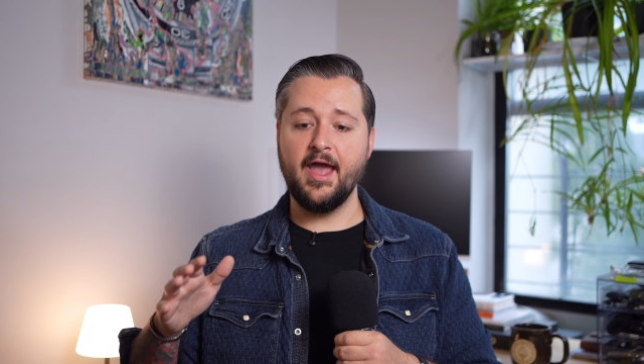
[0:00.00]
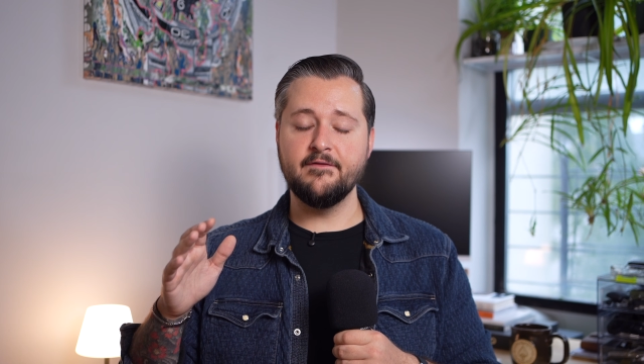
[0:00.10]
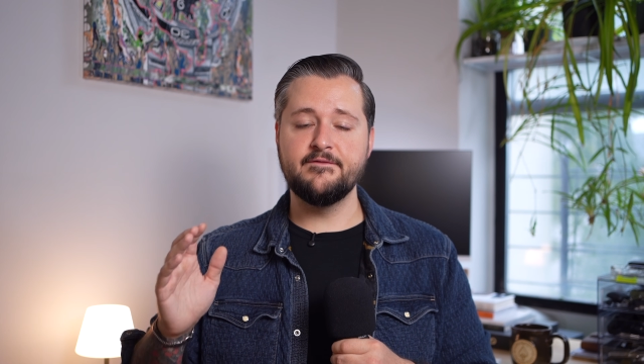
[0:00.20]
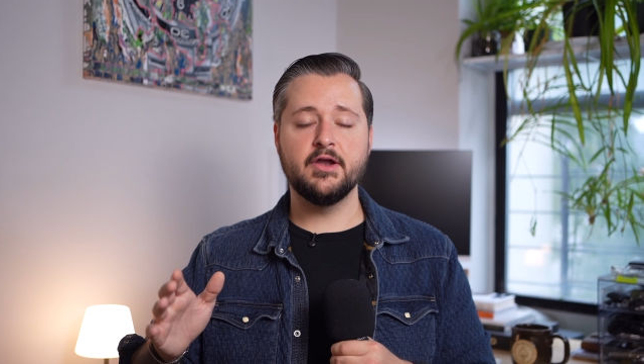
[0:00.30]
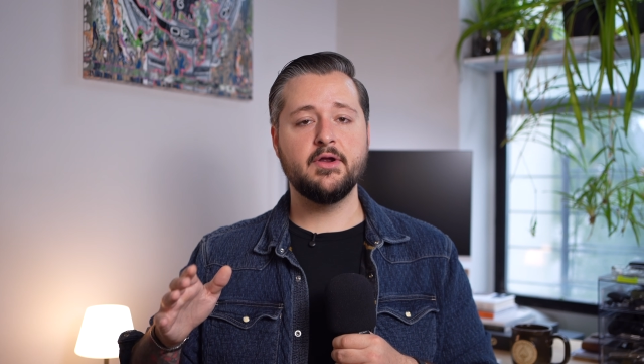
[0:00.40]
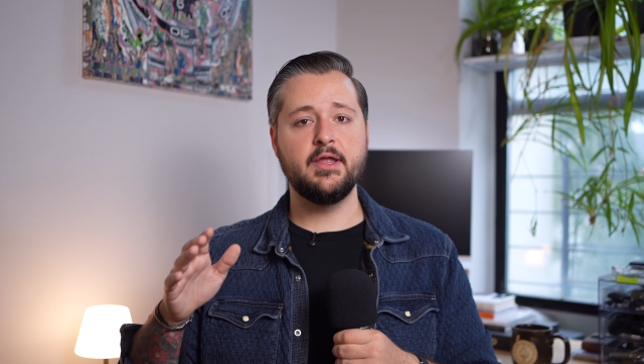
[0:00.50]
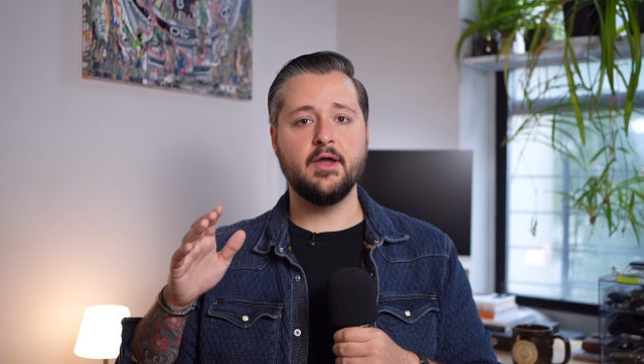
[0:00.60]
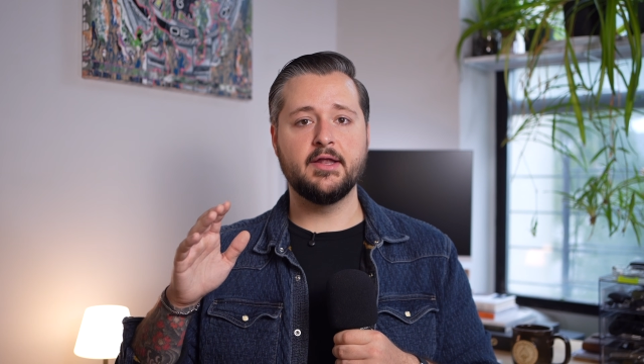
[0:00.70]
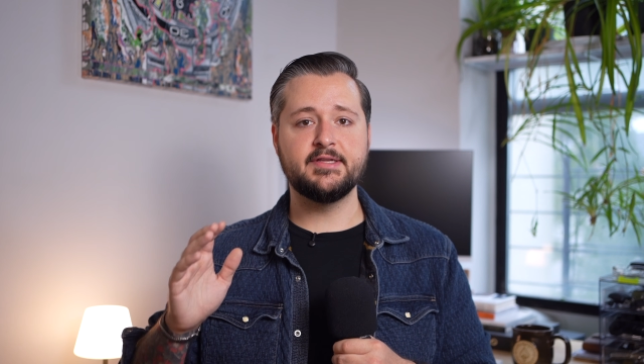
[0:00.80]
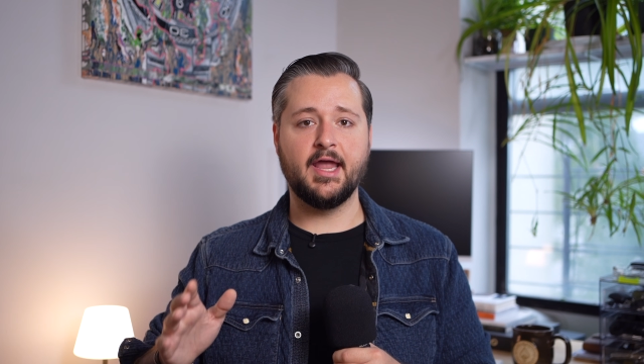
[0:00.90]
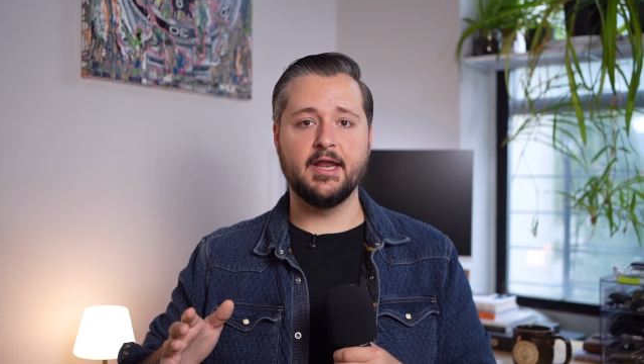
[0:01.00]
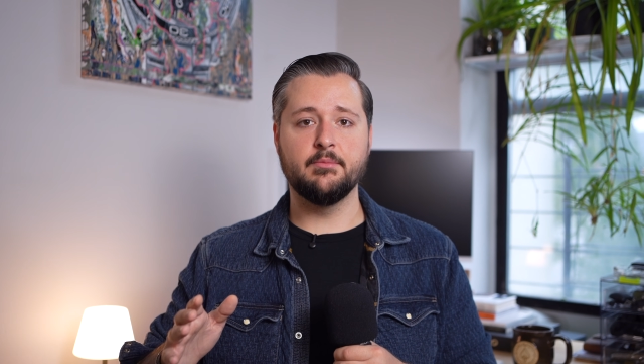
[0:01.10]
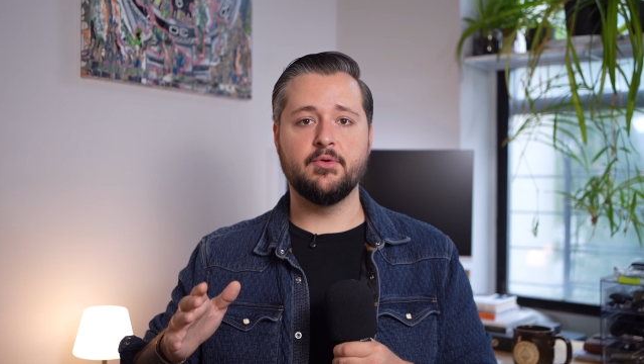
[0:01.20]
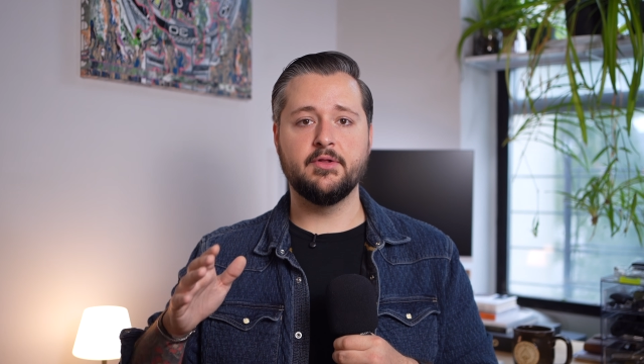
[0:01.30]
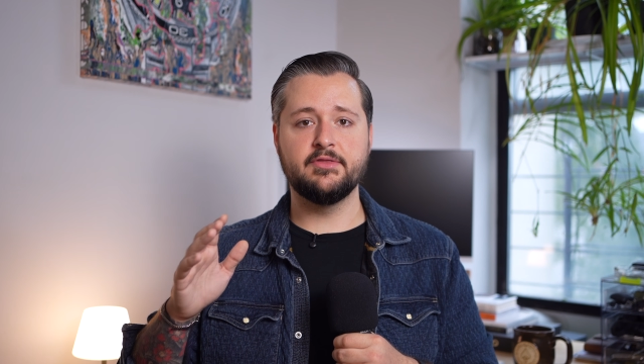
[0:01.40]
a very
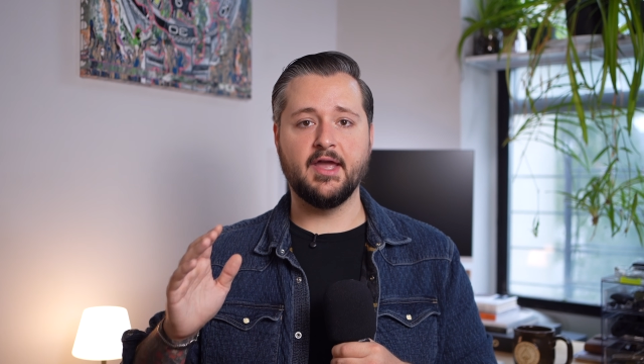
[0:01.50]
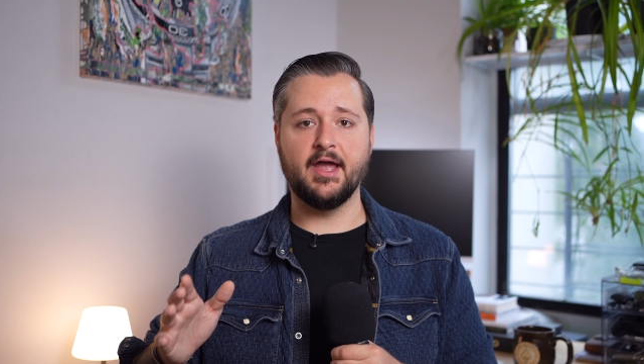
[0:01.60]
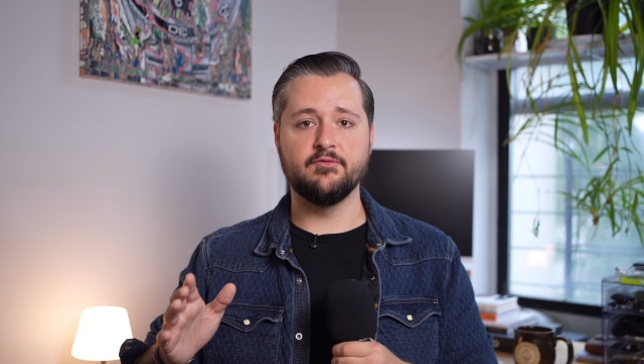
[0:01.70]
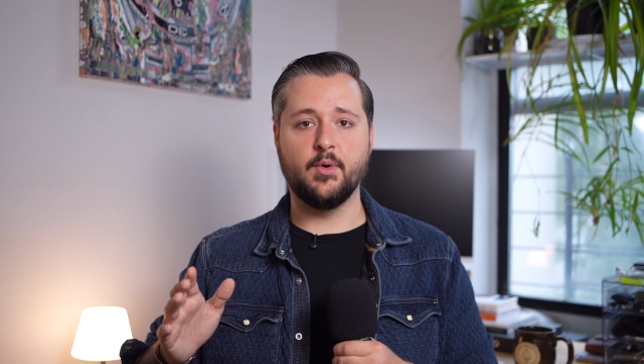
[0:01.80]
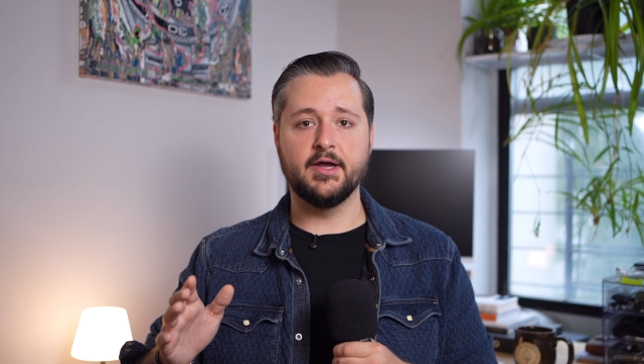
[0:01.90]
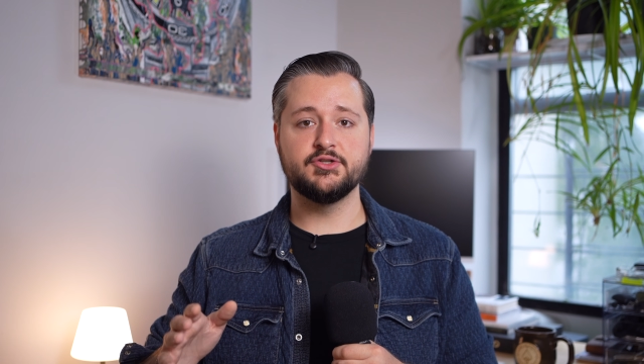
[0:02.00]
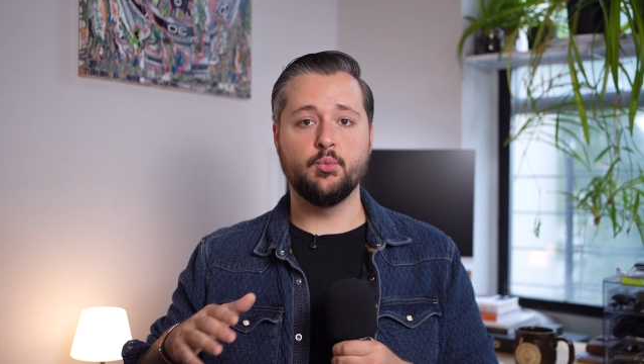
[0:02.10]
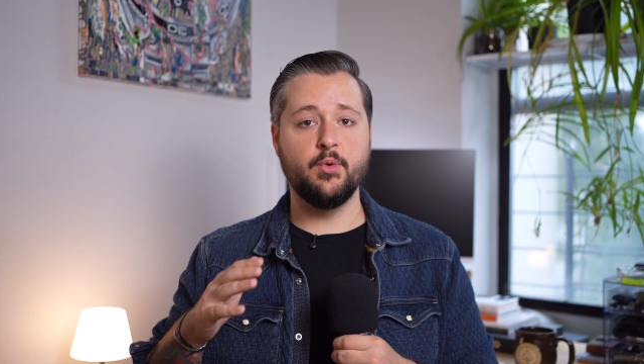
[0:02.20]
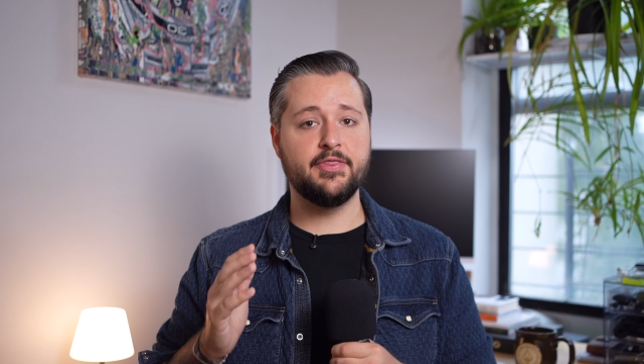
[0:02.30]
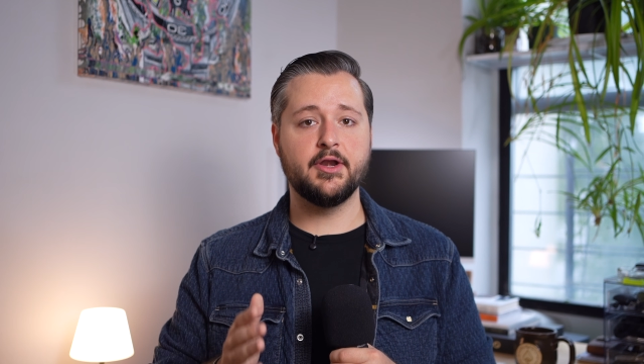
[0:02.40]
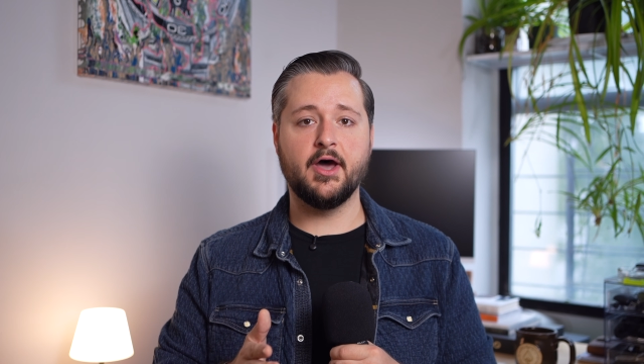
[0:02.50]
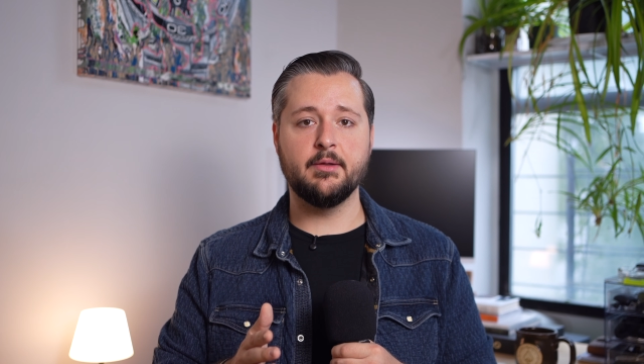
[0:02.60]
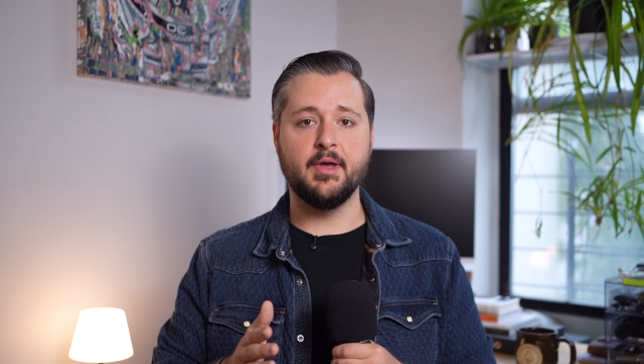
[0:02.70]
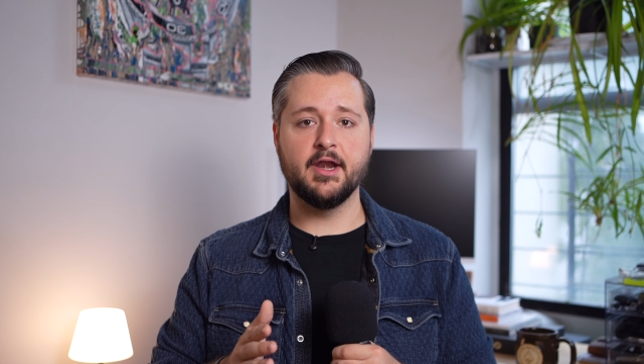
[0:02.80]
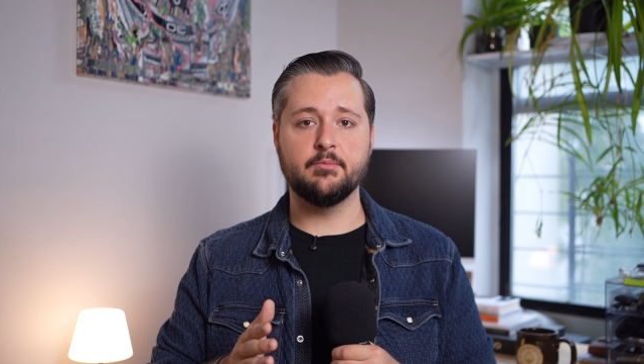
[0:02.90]
attainable dive watch with an
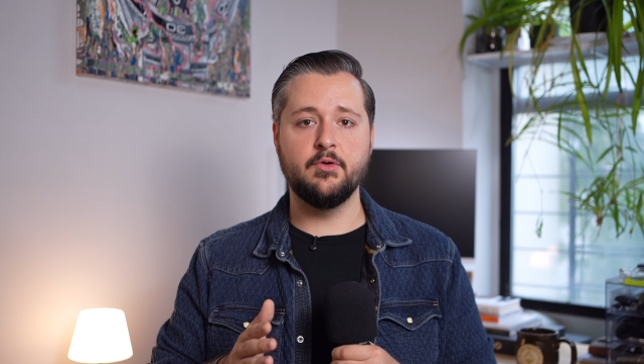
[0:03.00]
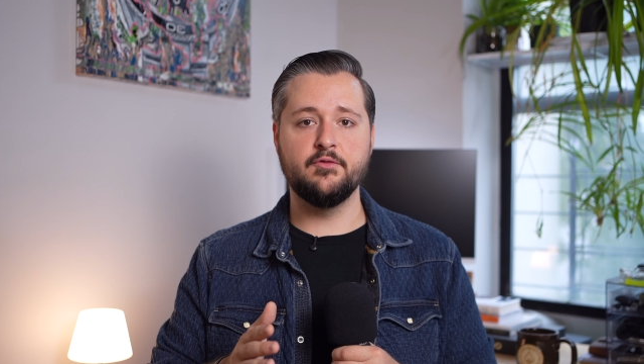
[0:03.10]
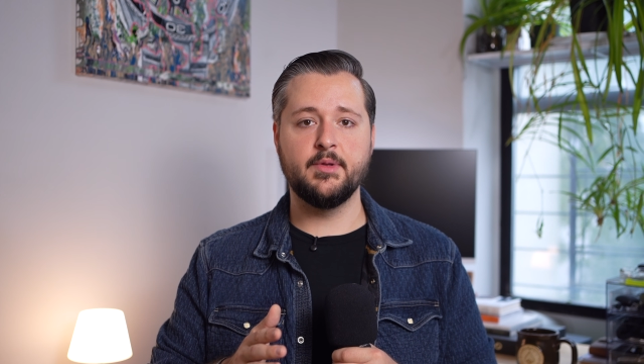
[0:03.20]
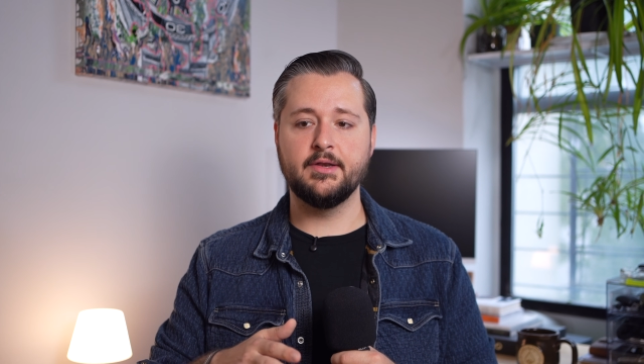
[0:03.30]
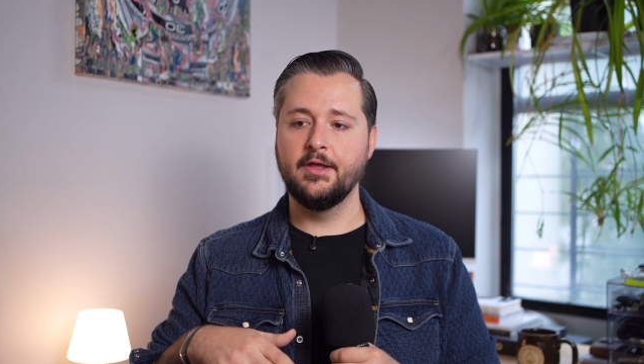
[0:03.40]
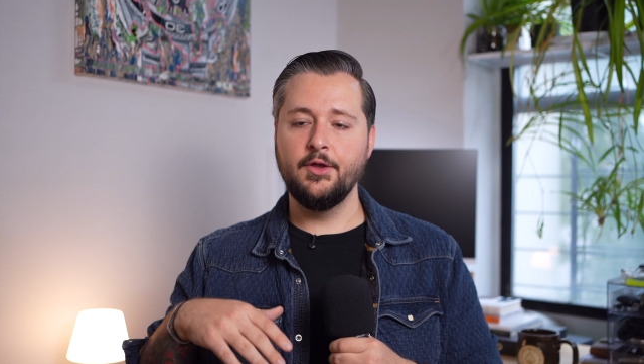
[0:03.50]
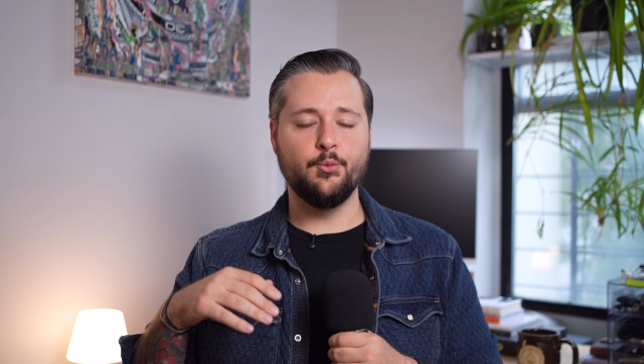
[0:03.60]
automatic movement,